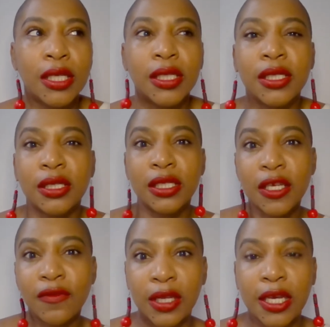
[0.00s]

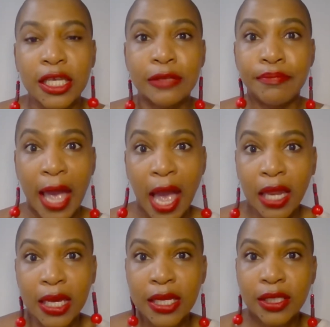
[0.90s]
sensitivity, his
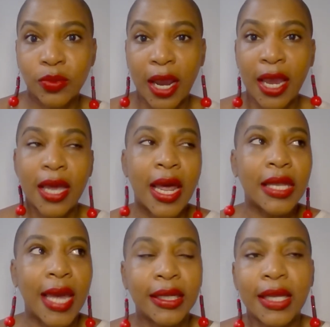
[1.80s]
balance, right? And I
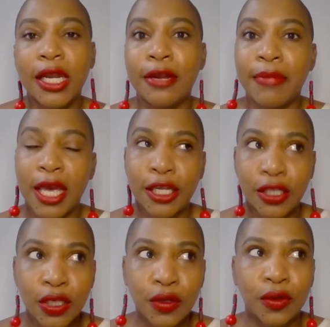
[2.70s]
like that in a man
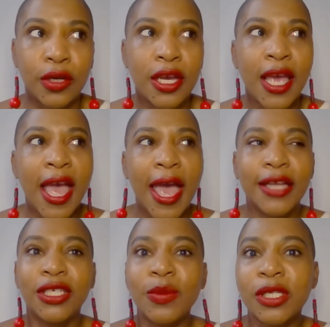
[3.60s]
too.
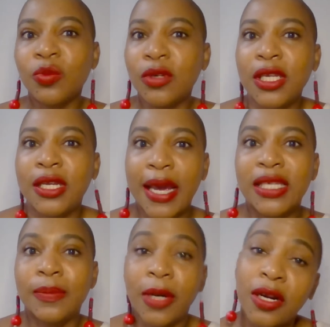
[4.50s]
And she was a really
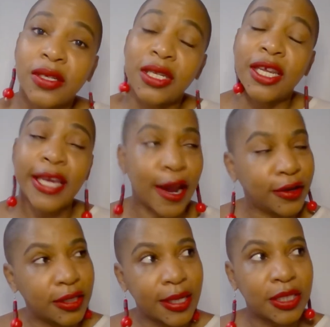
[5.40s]
nice person, the
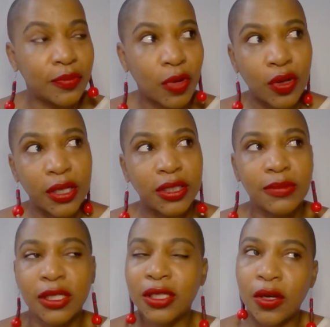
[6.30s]
character Desdemona. She
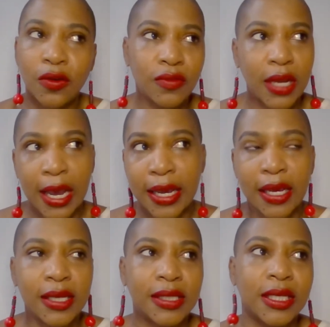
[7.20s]
was so
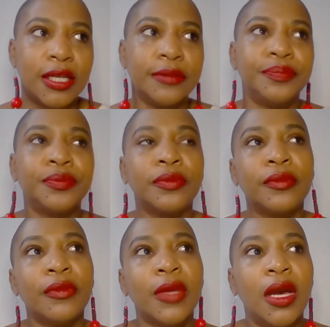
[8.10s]
nice and
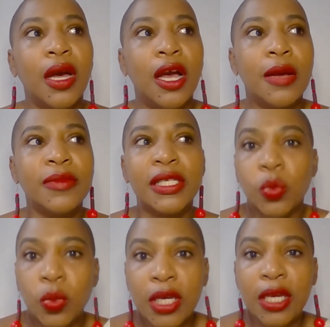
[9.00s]

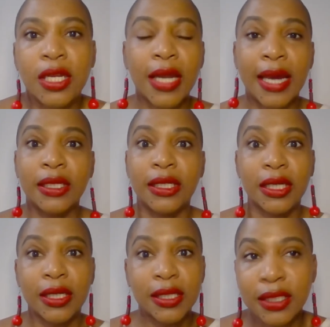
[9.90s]
sweet and
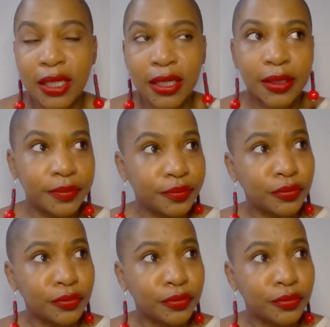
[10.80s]
idealistic